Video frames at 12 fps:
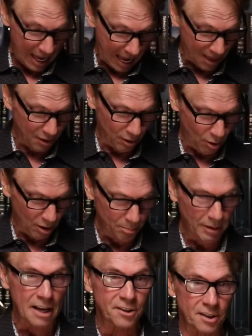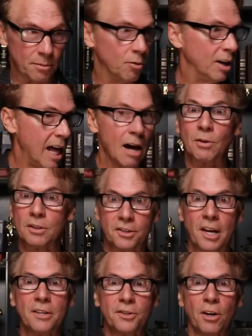And the Lord blessed him. Well, I would
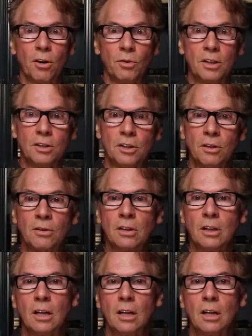say so, wouldn't you?